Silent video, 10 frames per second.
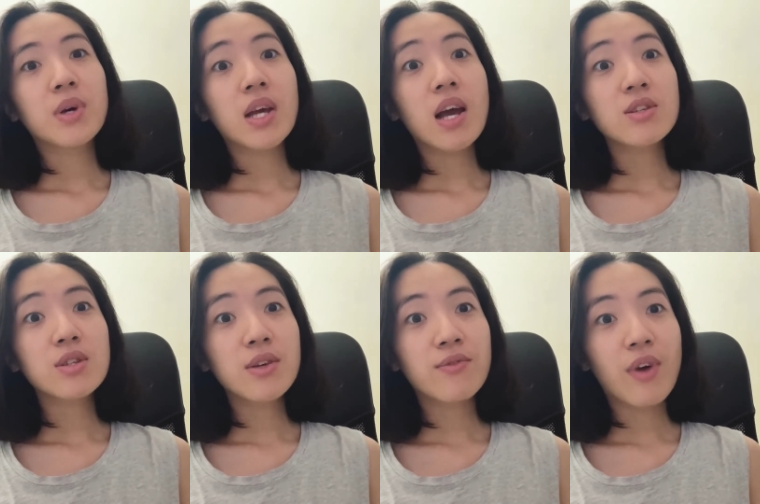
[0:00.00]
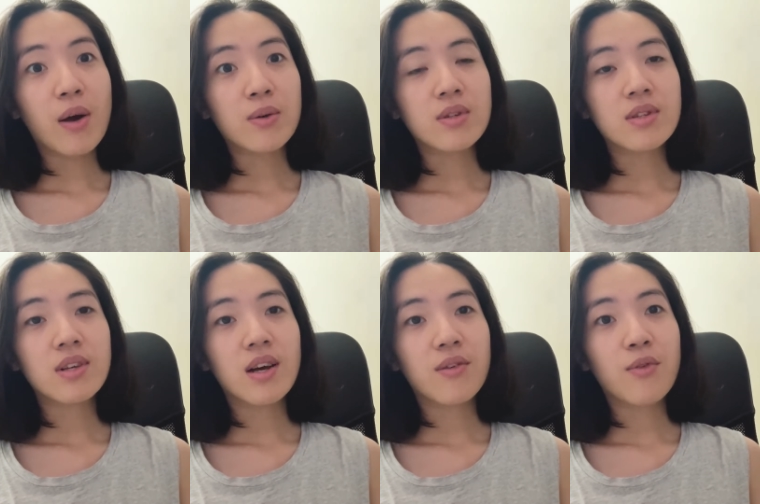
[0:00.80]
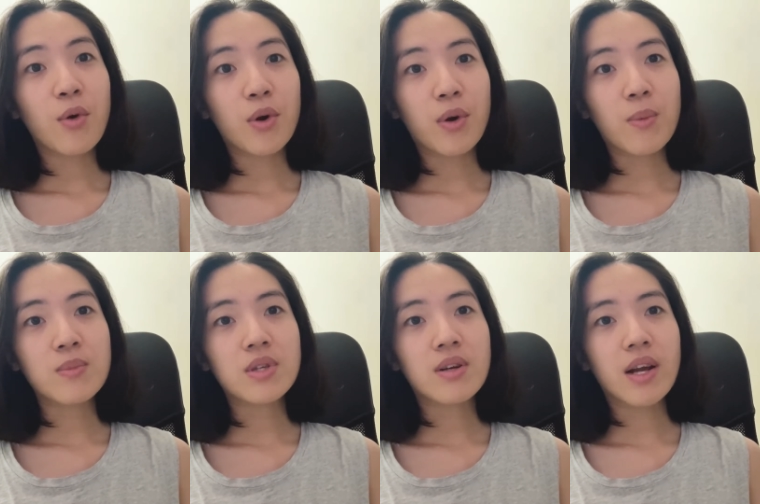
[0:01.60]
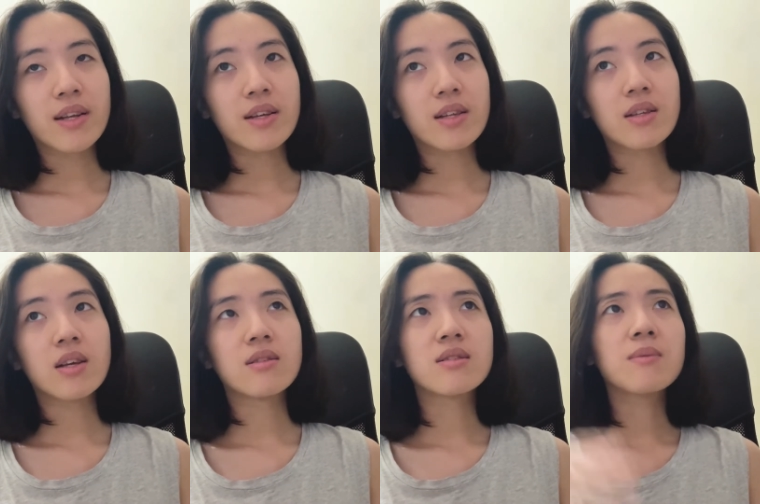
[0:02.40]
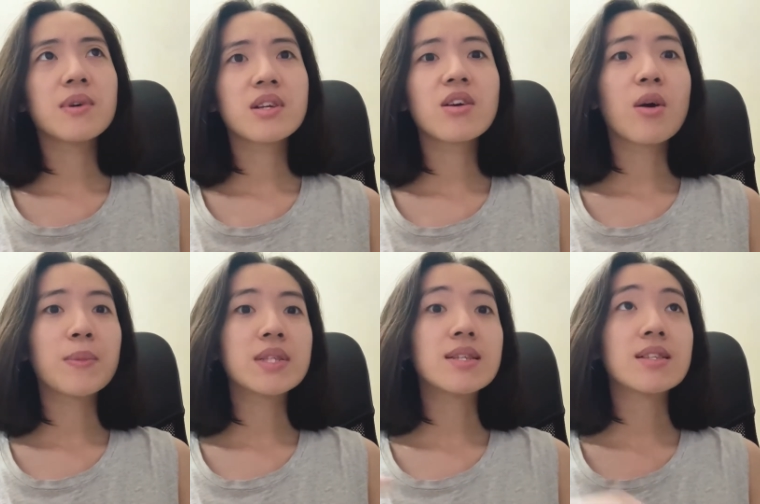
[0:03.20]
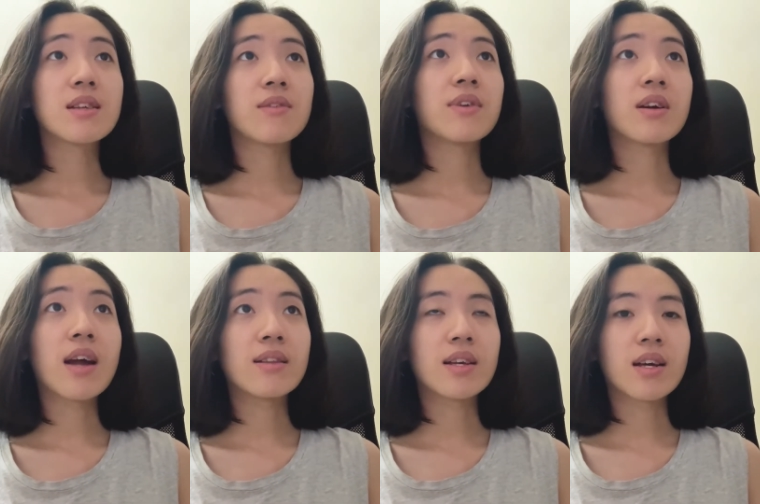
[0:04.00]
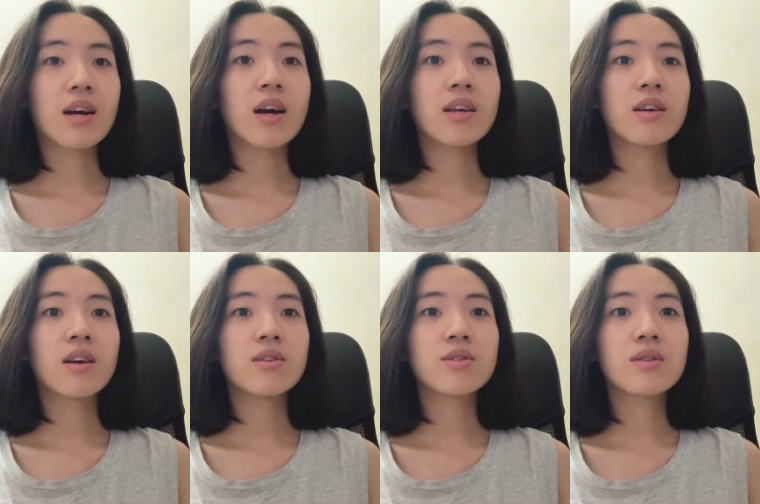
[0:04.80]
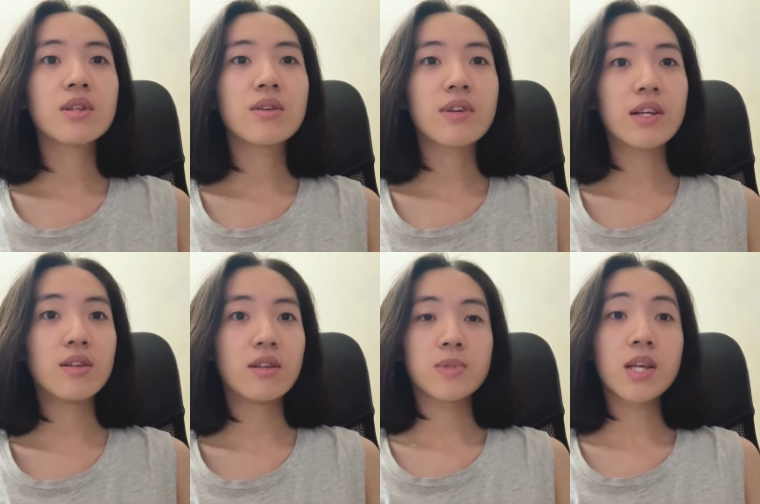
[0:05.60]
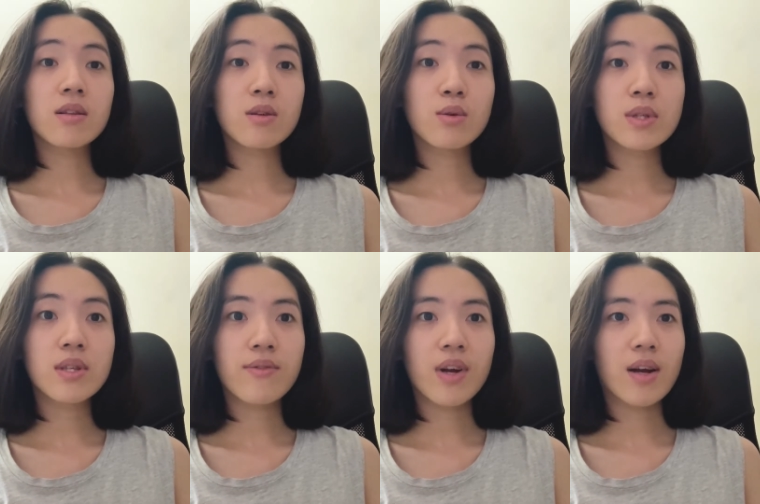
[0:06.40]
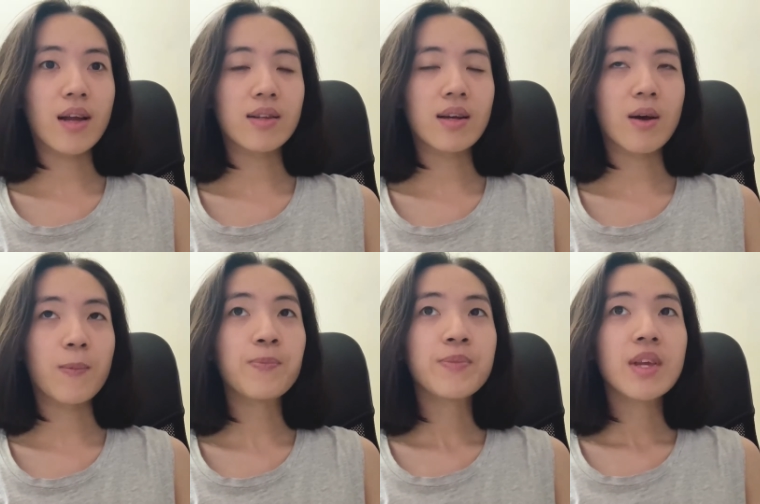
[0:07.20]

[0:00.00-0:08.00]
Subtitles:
But I actually found a forum sa Reddit and some other comments din sa Fragrantica. I usually read scent notes sa Fragrantica.